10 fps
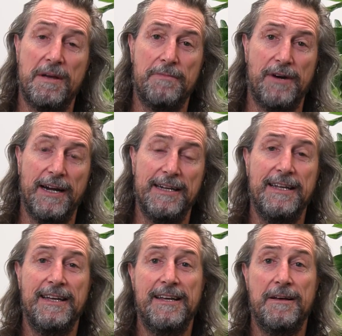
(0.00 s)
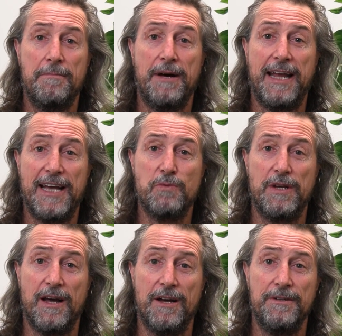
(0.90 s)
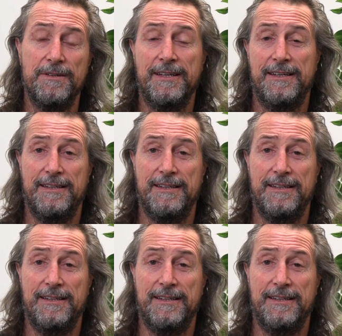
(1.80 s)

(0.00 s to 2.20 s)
membrane, but as we know,